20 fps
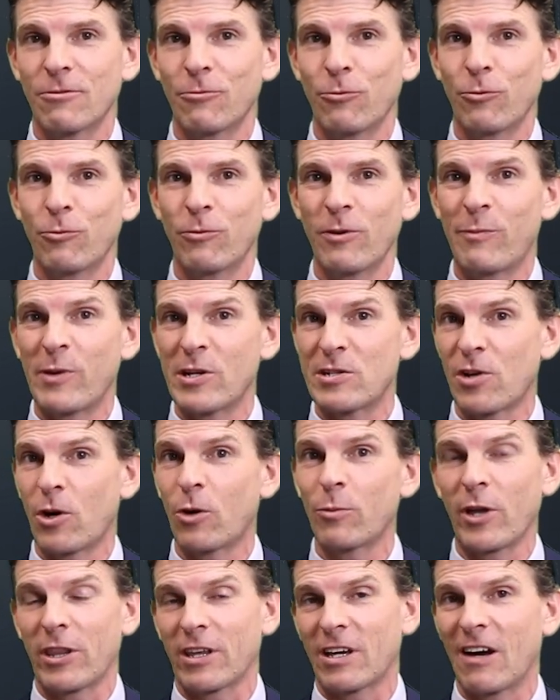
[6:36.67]
we've been
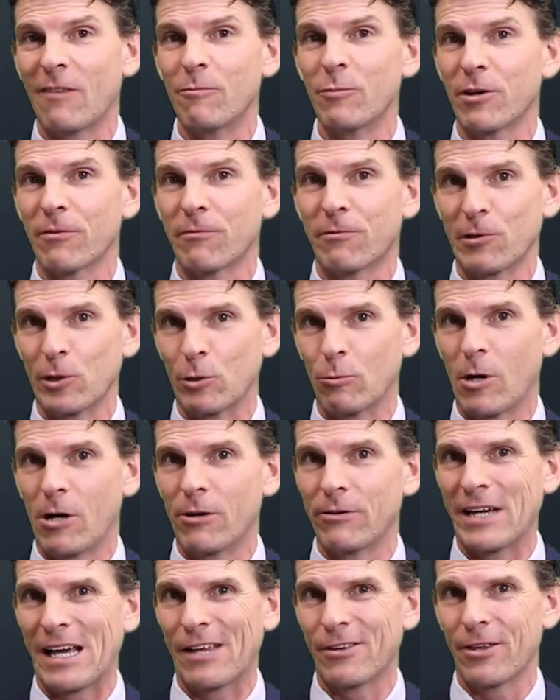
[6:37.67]
told by the government for a little
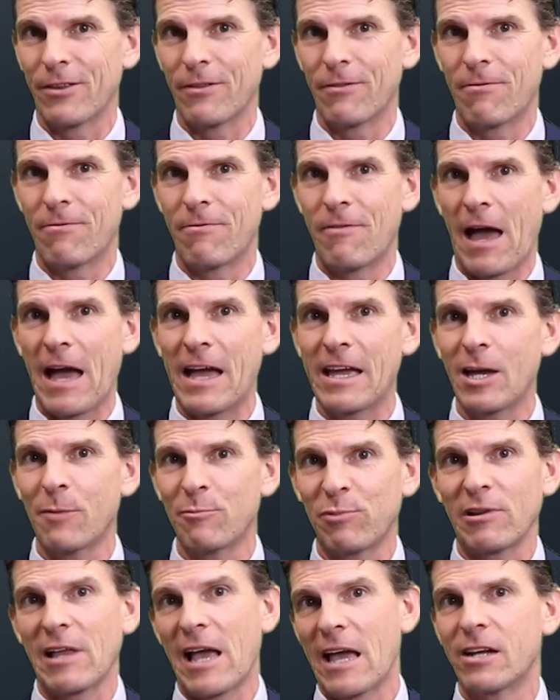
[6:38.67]
while now that they are
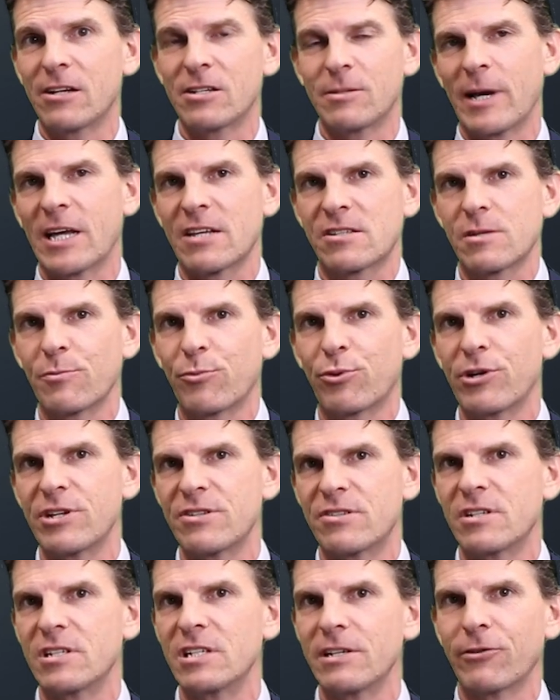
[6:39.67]
planning to make some pretty
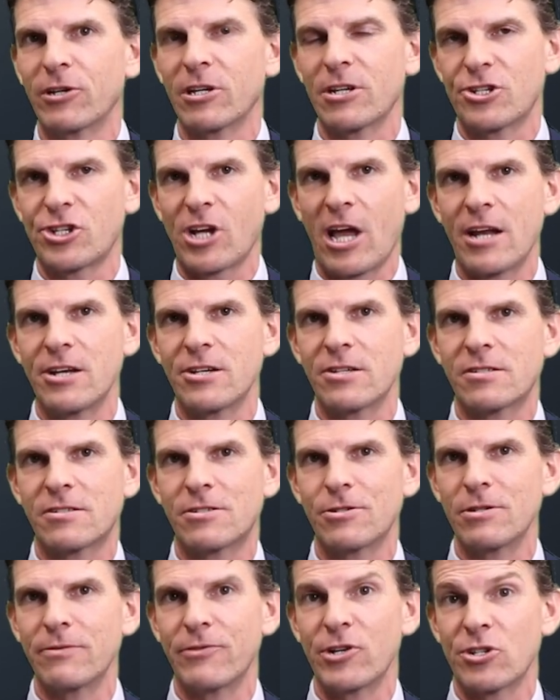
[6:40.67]
significant changes
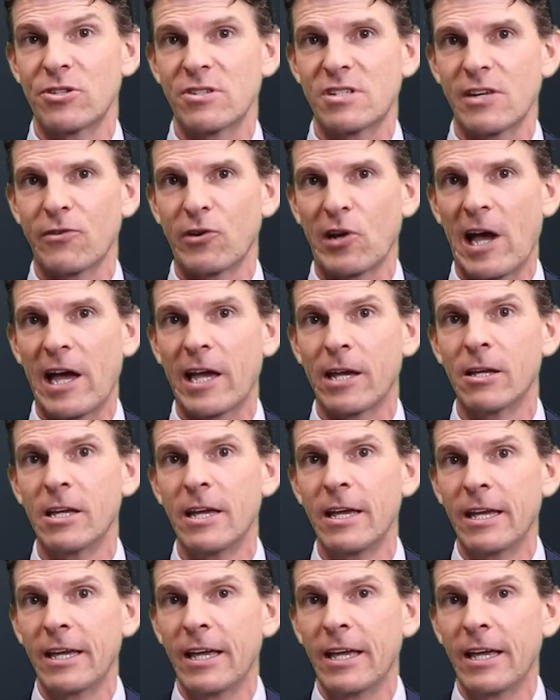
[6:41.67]
to Division 7A.